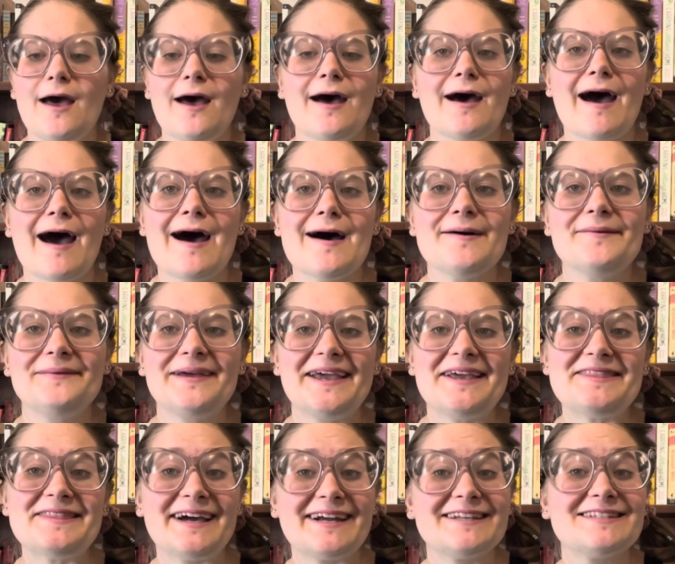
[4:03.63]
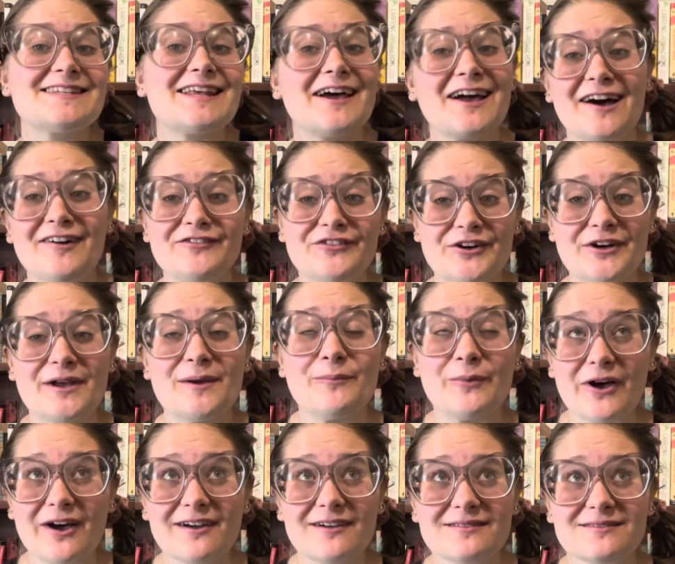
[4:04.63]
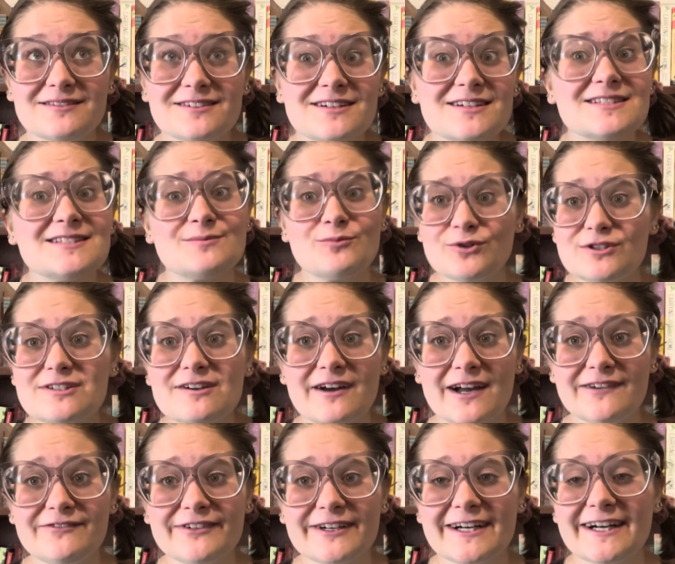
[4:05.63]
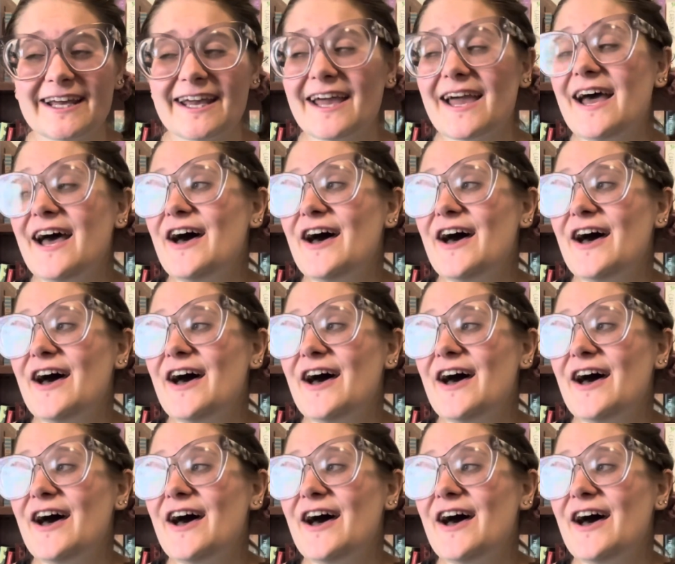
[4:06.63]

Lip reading: And that is a comforting book, because s'mores are comforting.